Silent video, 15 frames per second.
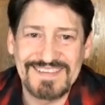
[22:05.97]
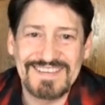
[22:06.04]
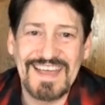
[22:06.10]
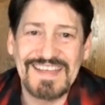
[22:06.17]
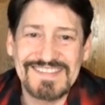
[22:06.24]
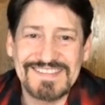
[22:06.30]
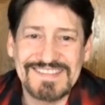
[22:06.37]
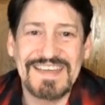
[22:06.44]

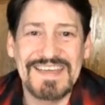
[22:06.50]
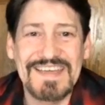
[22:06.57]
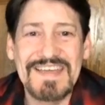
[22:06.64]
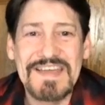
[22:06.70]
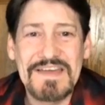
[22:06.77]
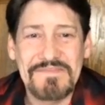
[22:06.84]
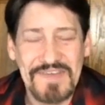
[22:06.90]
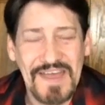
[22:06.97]
That's a
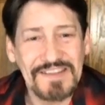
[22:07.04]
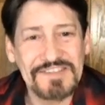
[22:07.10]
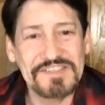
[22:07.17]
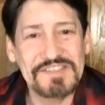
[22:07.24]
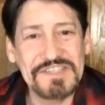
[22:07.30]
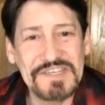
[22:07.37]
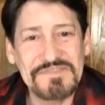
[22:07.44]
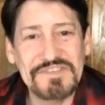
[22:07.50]

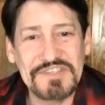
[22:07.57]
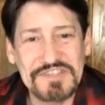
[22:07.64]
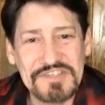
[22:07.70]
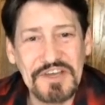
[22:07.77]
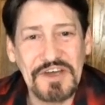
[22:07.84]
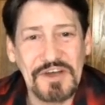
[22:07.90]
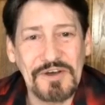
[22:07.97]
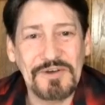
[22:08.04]
fallacy of the
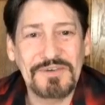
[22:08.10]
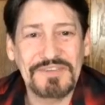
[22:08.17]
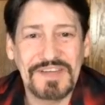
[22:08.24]
show,